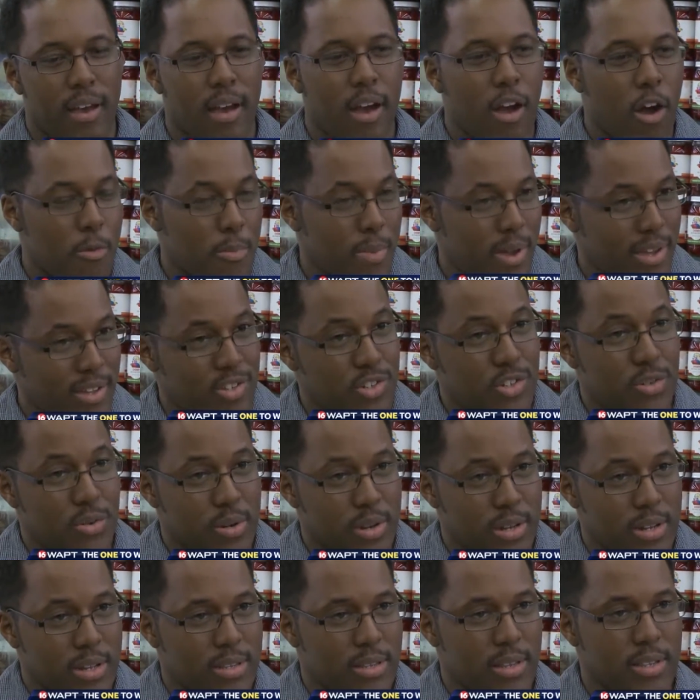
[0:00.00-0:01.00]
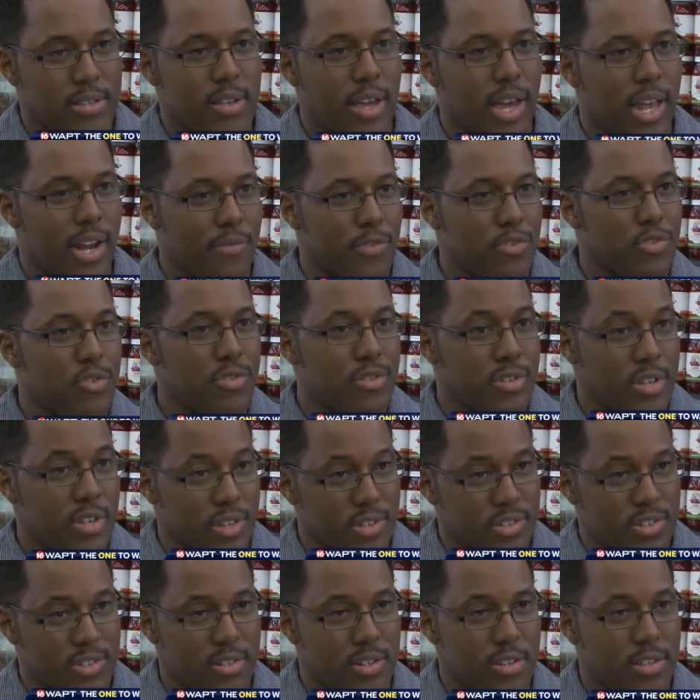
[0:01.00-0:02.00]
a homemade treat that's kind of a
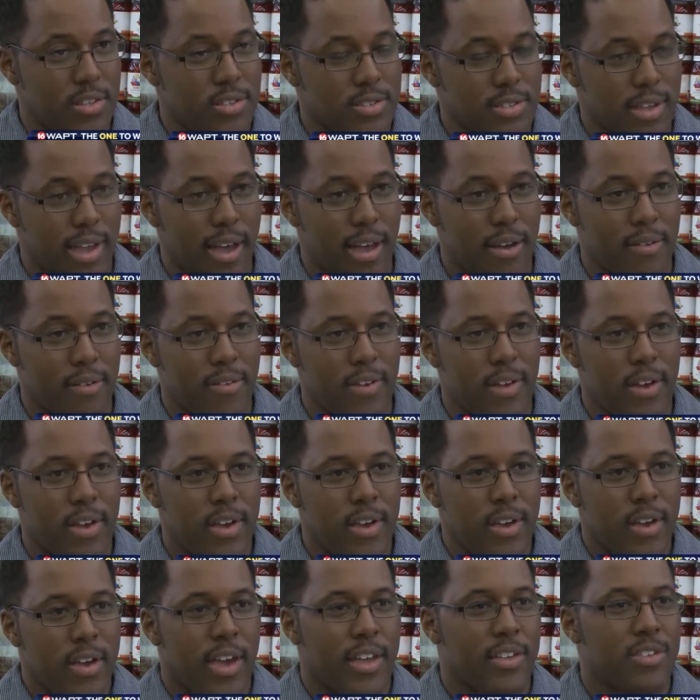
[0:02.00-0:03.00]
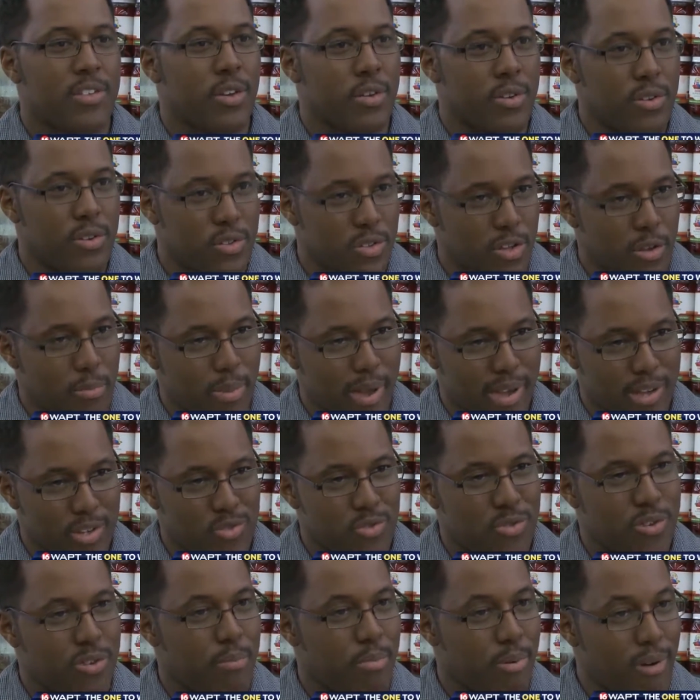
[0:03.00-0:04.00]
tradition in the South and turn it into a
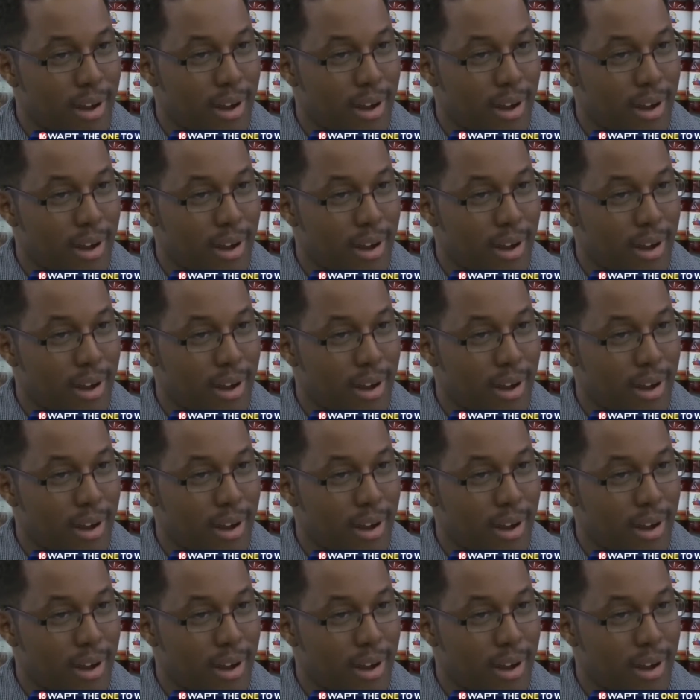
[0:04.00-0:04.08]
mainstream